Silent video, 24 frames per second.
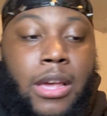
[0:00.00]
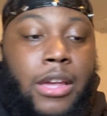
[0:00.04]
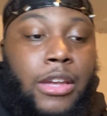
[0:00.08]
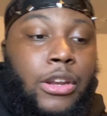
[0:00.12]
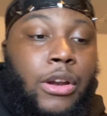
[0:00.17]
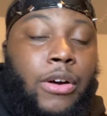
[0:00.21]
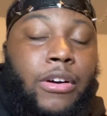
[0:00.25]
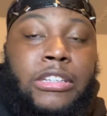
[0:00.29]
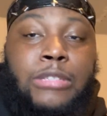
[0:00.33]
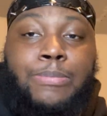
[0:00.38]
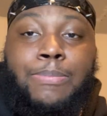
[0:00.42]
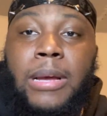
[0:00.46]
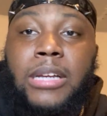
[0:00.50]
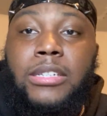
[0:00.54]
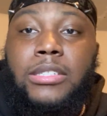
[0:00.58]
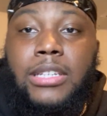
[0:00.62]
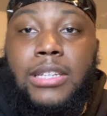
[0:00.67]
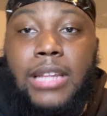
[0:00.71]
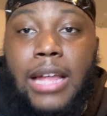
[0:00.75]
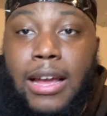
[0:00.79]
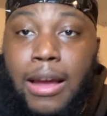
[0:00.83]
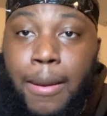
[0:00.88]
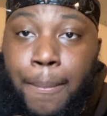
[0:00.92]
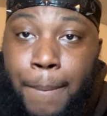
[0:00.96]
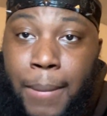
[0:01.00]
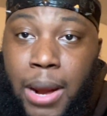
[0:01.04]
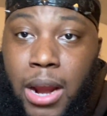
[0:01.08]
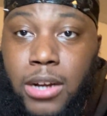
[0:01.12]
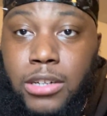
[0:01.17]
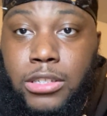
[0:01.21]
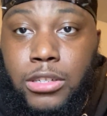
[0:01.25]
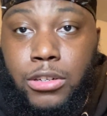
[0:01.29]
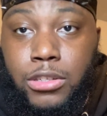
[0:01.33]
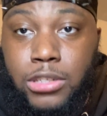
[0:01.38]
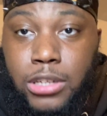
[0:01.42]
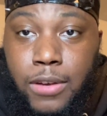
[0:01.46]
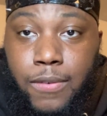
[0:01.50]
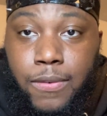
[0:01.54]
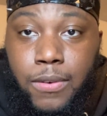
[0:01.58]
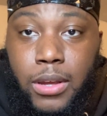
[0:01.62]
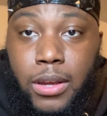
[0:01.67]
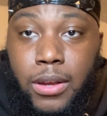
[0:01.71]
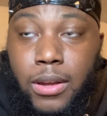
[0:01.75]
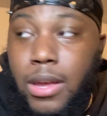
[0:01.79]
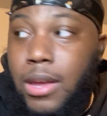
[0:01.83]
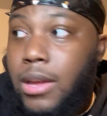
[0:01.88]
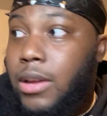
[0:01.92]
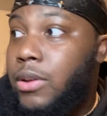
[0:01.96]
You know, it's basically like a marriage
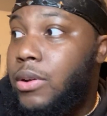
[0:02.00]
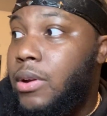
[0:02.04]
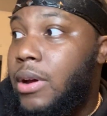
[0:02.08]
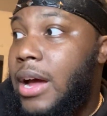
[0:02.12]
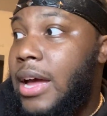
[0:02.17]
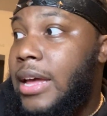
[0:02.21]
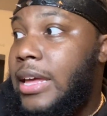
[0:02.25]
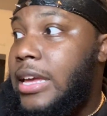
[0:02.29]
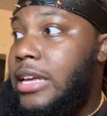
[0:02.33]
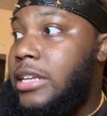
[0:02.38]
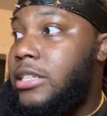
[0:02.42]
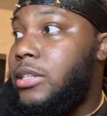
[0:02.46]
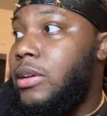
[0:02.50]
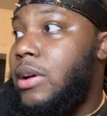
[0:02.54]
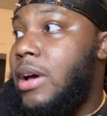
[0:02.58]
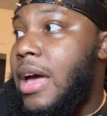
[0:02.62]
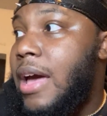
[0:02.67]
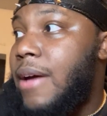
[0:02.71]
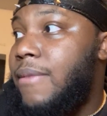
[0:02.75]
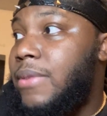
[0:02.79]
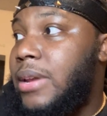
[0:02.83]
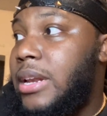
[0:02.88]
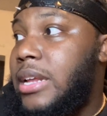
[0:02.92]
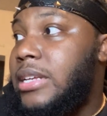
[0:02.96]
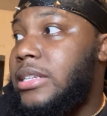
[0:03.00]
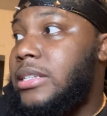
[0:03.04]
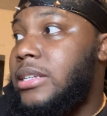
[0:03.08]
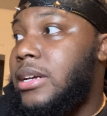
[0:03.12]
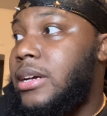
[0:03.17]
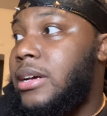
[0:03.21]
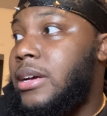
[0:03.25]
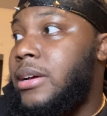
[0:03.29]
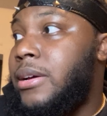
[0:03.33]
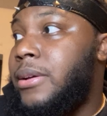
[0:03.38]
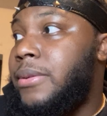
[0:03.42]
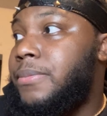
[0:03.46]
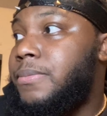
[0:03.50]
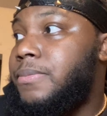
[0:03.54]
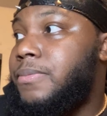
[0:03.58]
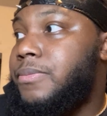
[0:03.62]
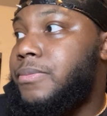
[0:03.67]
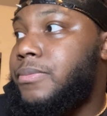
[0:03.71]
certificate. You know how Esau having these uh